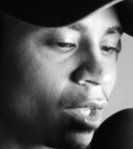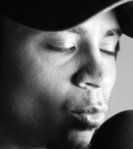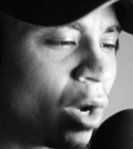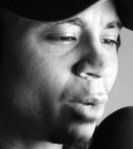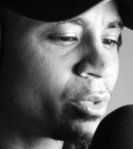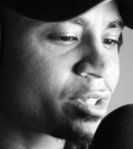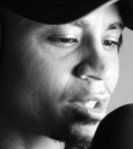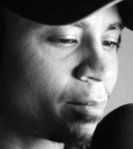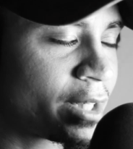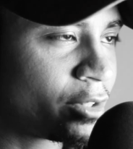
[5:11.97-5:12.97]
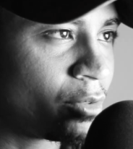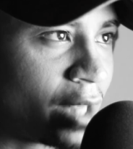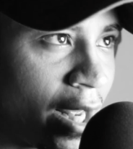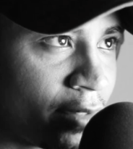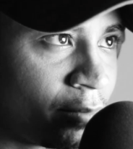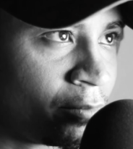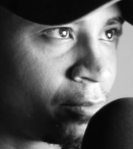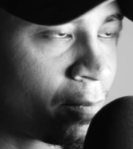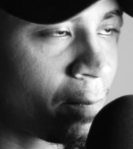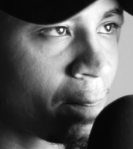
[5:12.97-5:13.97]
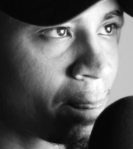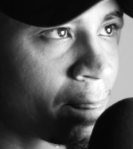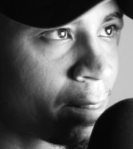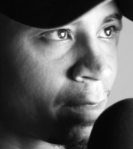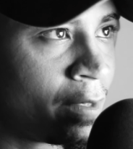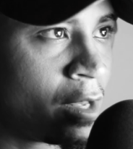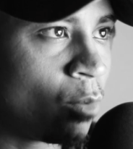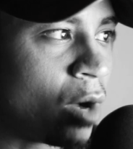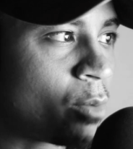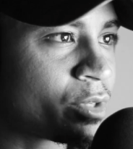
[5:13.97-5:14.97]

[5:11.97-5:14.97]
Why would somebody do that? Why